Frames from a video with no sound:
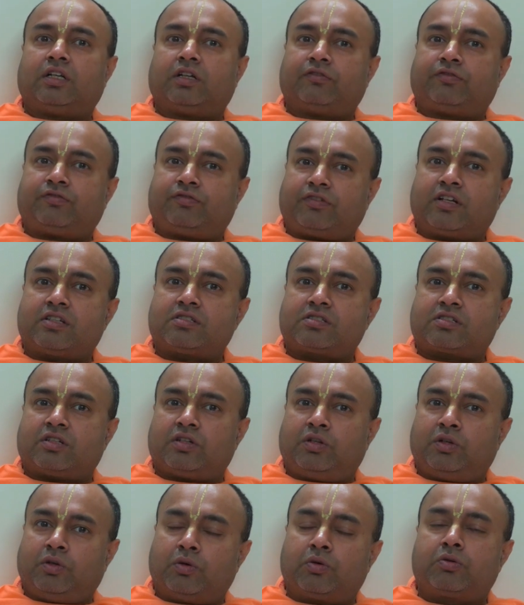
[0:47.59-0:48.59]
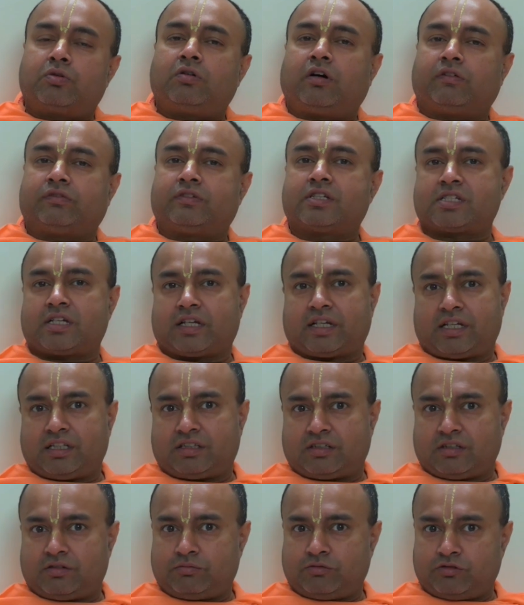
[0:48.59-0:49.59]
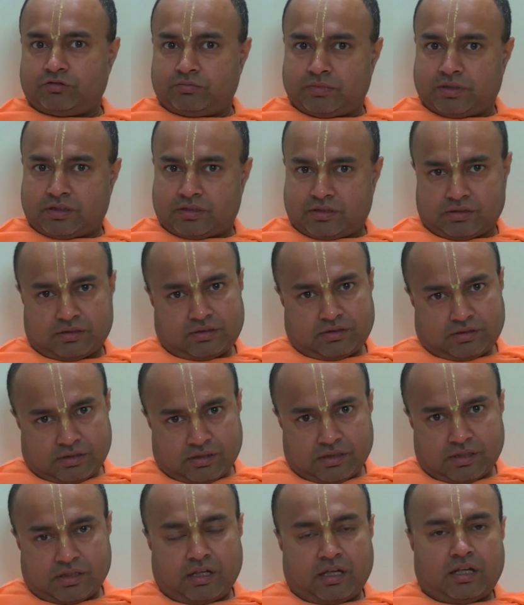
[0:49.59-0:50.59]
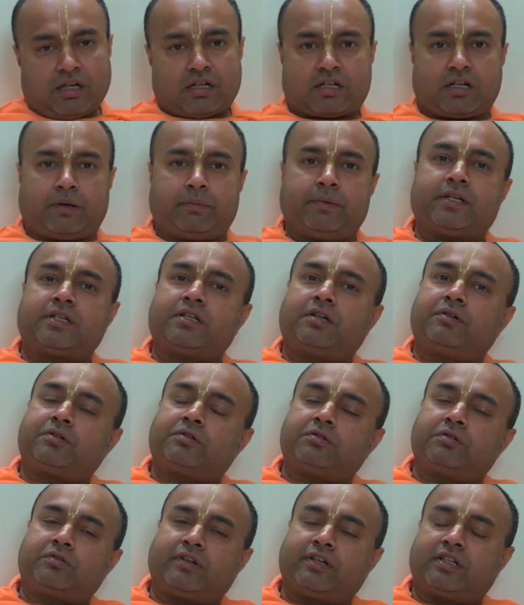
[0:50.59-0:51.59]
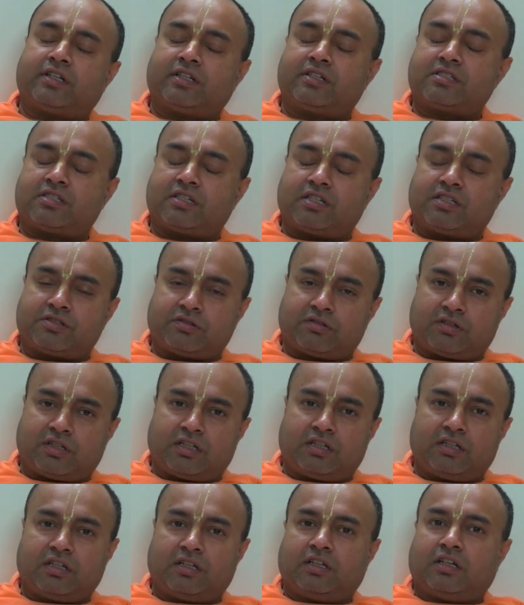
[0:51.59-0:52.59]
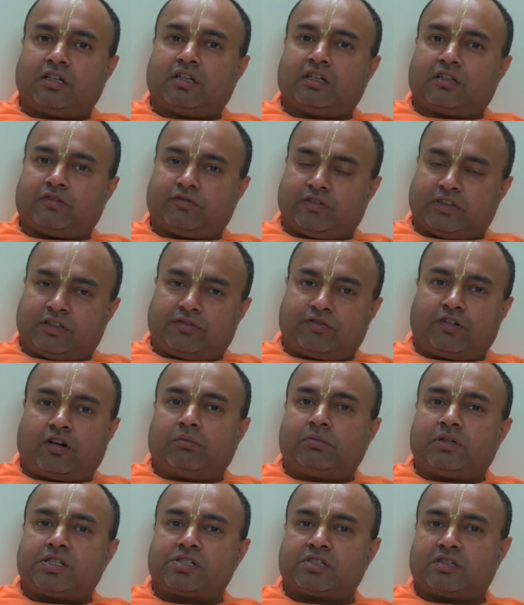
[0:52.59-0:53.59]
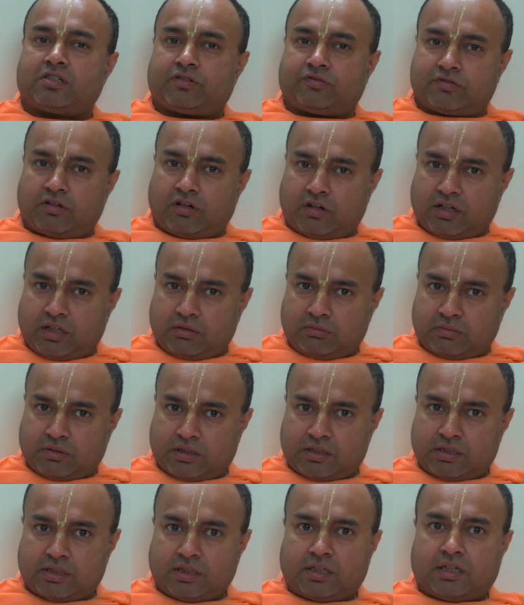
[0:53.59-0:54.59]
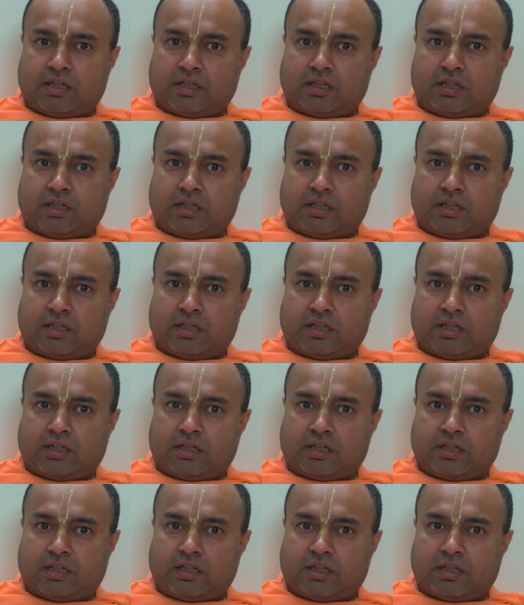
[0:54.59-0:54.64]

first logo of the Sankirtan movement. Coming down to 20th century with the formation of Gaudiya Mission,